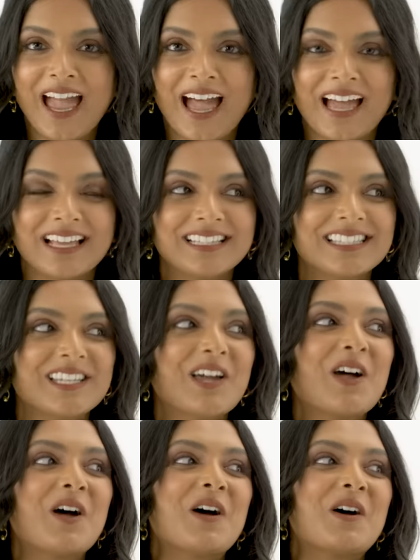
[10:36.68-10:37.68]
has
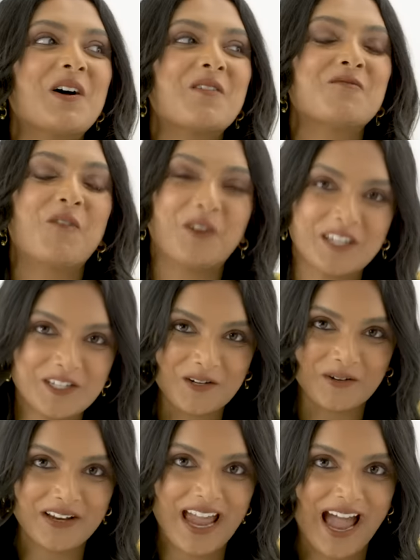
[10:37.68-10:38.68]

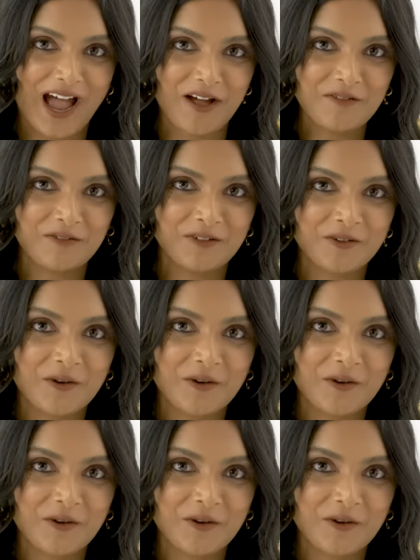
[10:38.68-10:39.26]
42.5,